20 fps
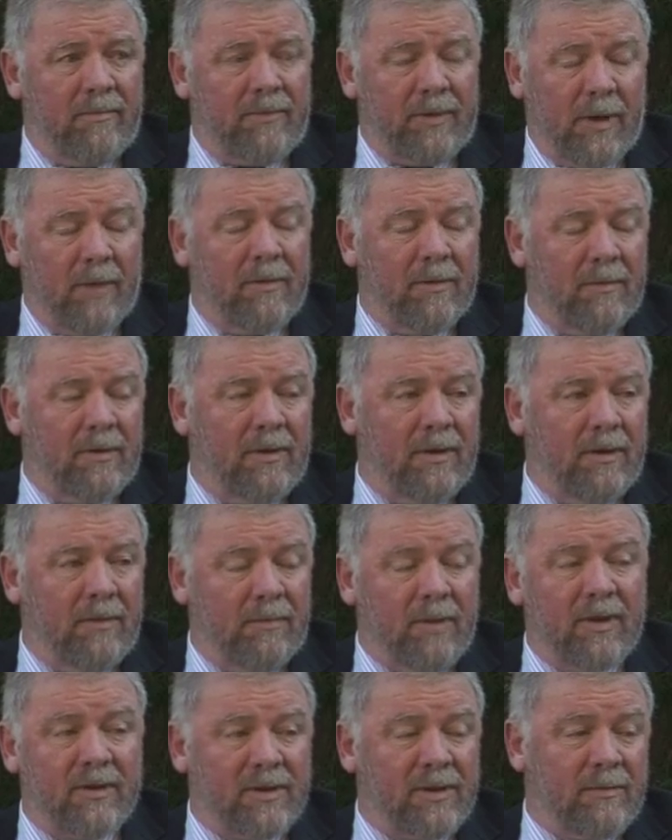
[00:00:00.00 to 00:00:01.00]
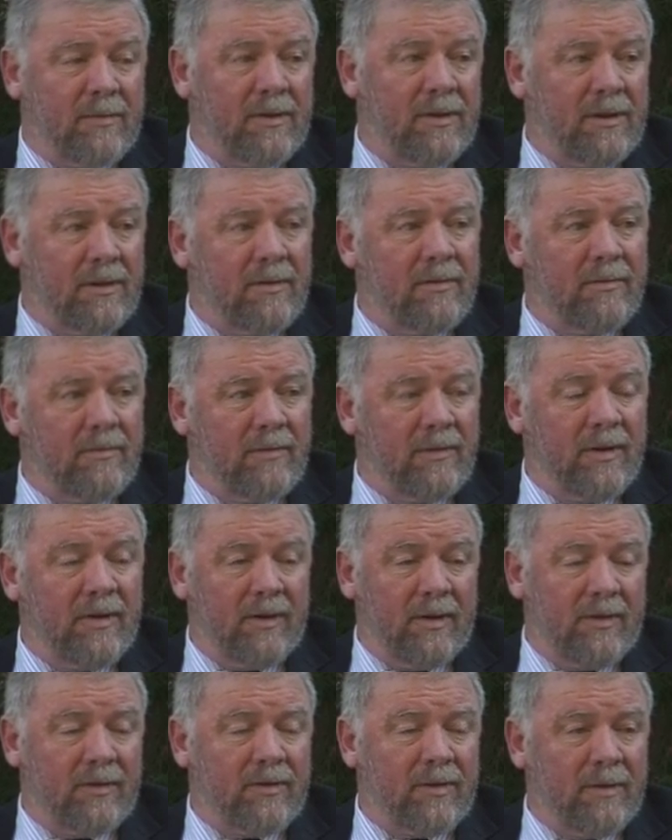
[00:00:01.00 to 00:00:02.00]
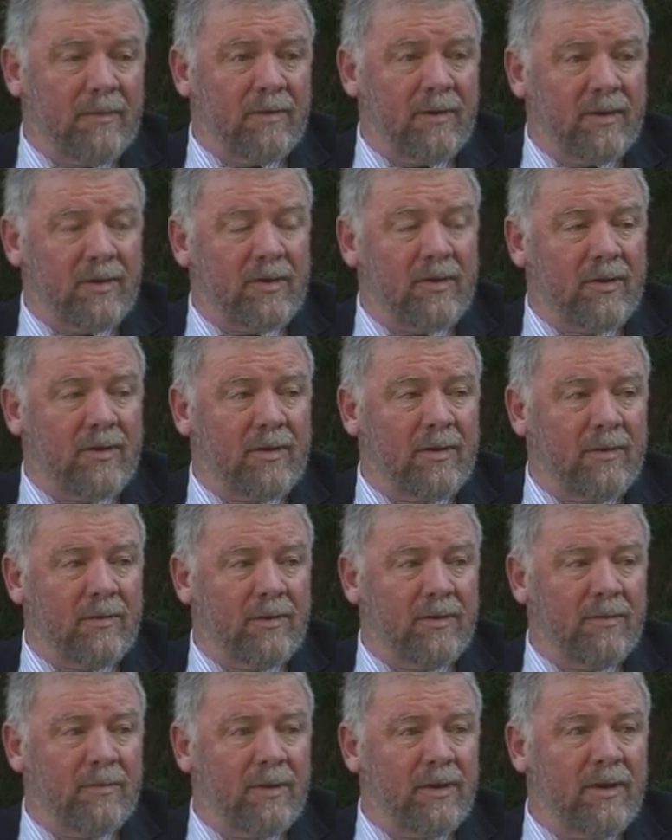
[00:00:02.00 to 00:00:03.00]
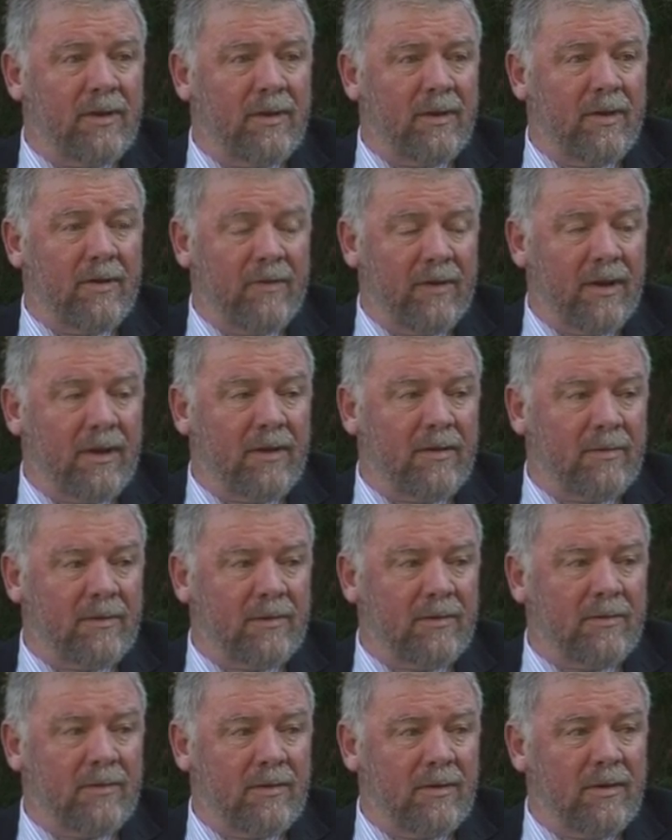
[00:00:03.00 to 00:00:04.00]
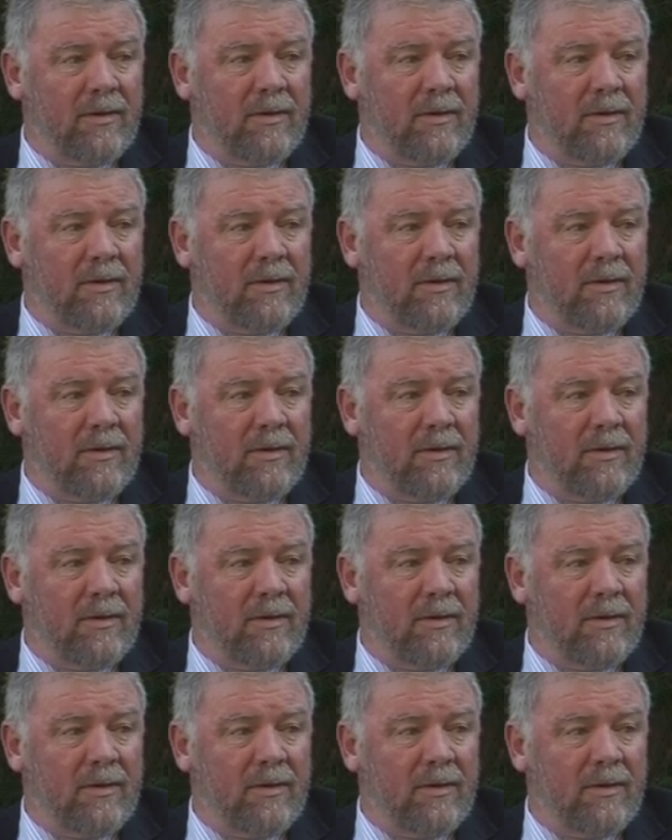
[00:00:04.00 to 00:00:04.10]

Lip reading: Probably, possibly. The treatment certainly would have been available.